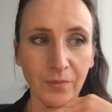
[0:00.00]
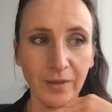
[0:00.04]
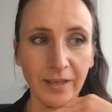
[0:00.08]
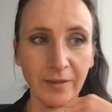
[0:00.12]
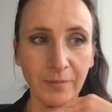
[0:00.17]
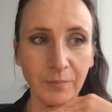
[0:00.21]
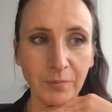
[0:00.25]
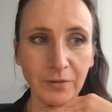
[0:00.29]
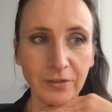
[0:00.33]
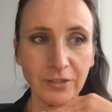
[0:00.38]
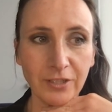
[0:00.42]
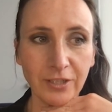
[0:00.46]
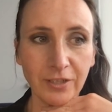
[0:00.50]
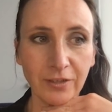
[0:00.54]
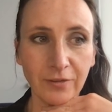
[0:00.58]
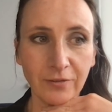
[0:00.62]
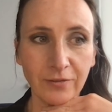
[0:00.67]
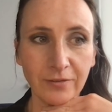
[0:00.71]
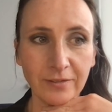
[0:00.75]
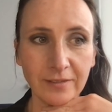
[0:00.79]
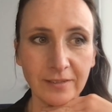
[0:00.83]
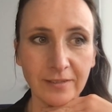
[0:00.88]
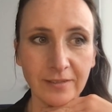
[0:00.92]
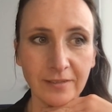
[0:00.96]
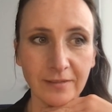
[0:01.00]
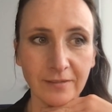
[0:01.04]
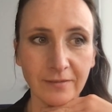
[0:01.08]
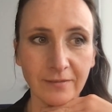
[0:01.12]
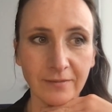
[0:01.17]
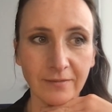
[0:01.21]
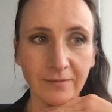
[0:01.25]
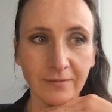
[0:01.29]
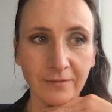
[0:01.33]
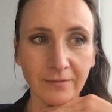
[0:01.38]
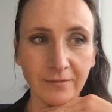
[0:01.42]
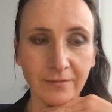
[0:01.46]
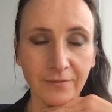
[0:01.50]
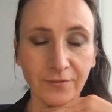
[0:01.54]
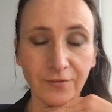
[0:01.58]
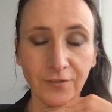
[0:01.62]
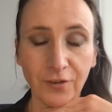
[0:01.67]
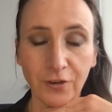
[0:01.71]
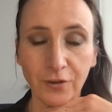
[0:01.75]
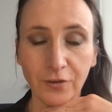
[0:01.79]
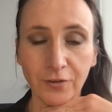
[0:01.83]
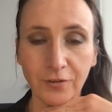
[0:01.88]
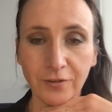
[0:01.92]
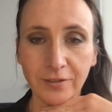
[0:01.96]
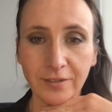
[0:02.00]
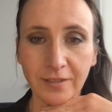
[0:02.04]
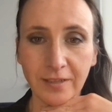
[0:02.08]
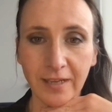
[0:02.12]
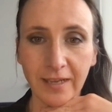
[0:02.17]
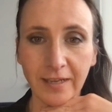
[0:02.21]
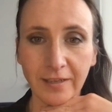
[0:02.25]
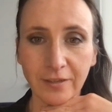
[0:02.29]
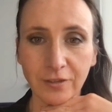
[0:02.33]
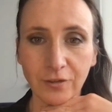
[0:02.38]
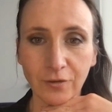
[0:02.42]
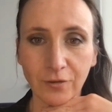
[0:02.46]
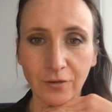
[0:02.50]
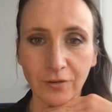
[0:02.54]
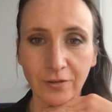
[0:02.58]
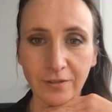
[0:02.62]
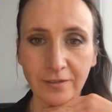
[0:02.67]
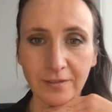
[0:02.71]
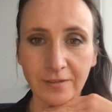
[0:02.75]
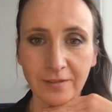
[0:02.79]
produce food indoors,